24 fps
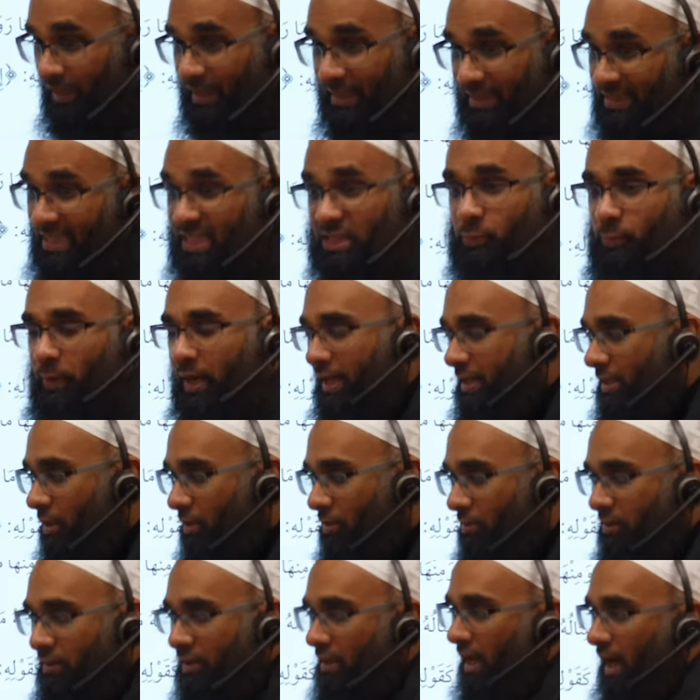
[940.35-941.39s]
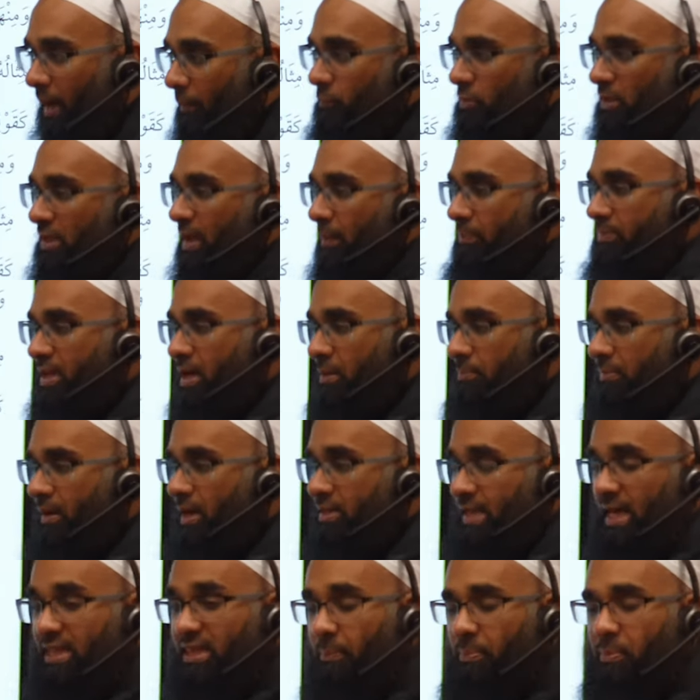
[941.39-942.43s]
That's why now Abdullah ibn
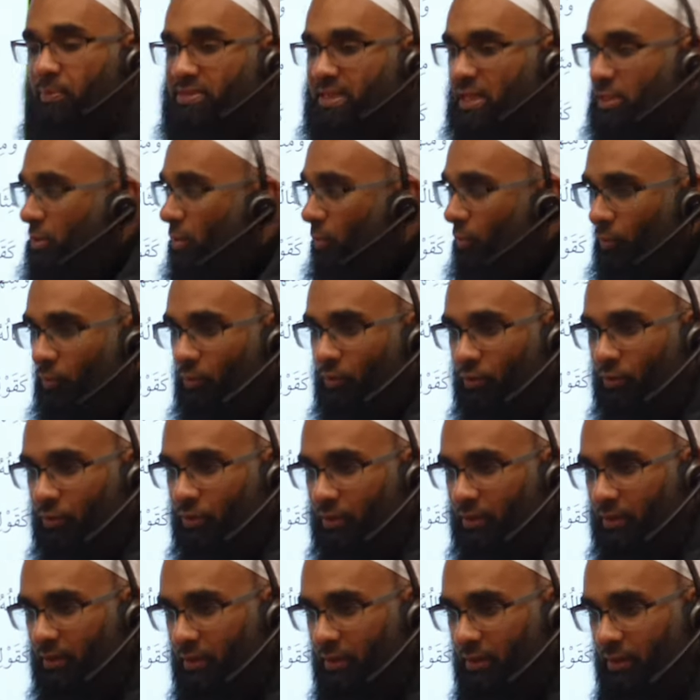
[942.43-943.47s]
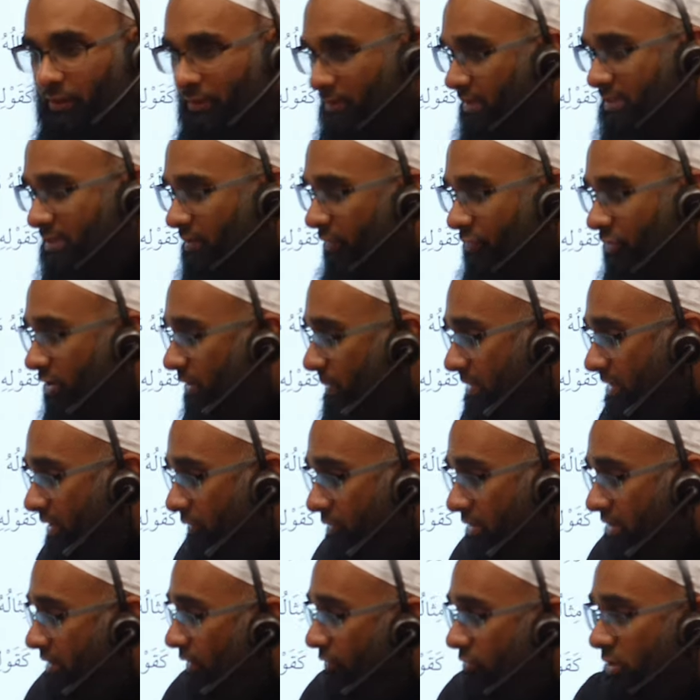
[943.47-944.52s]
Abbas, other people said no. This tafsir,
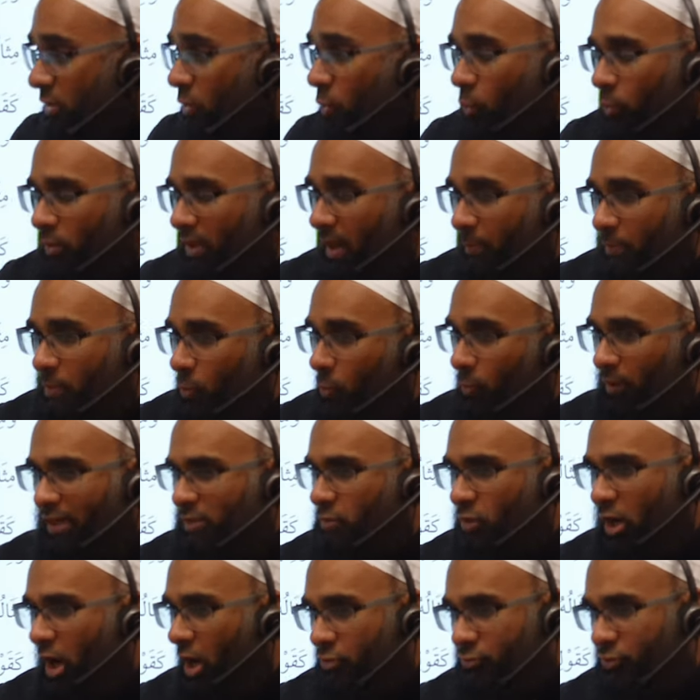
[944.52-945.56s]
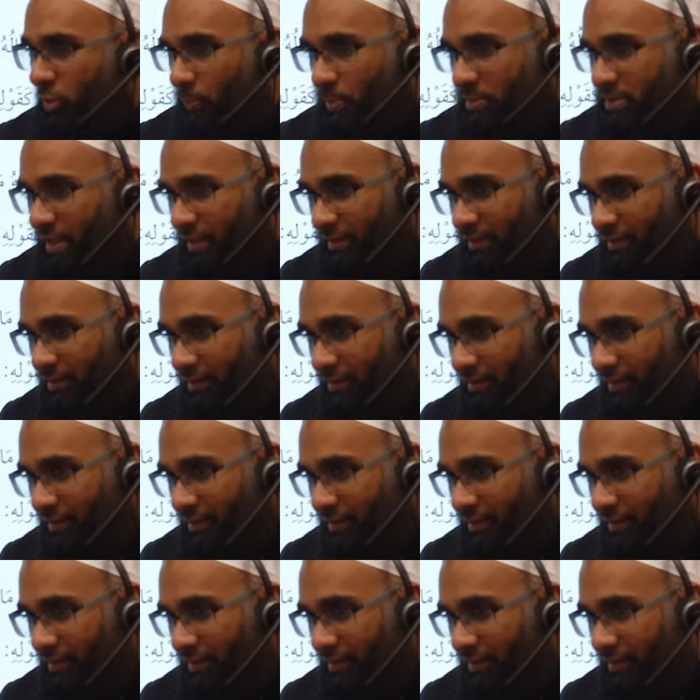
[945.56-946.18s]
this tafsir of Quran, Quran is not 100%.